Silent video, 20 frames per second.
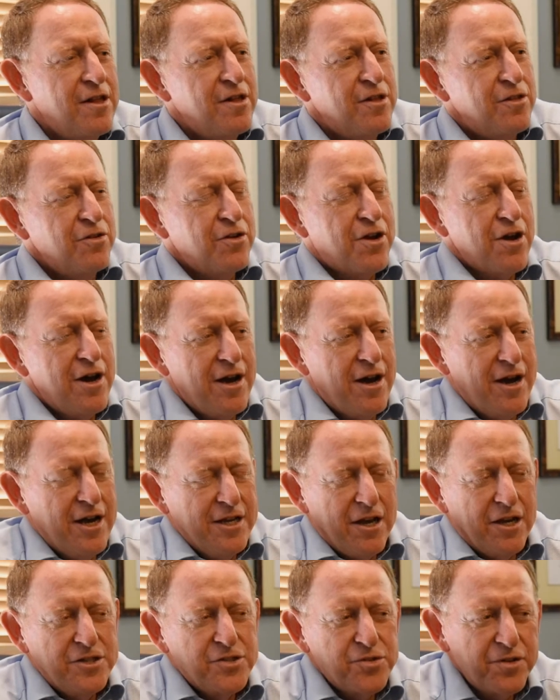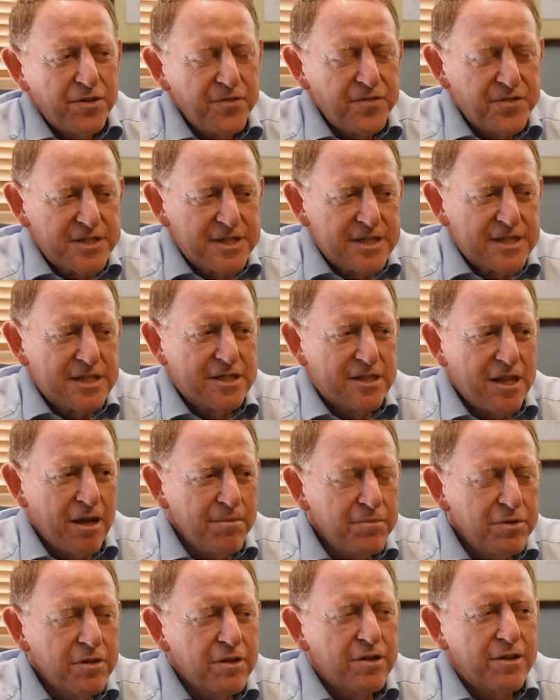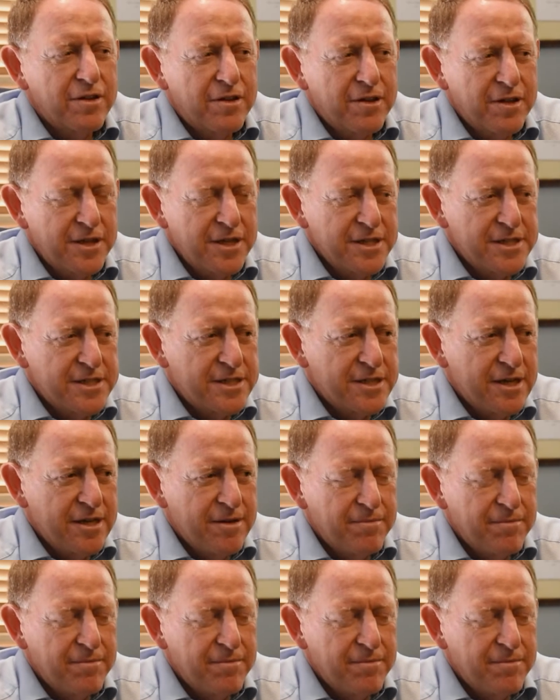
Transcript: Look, I sort of stumbled onto this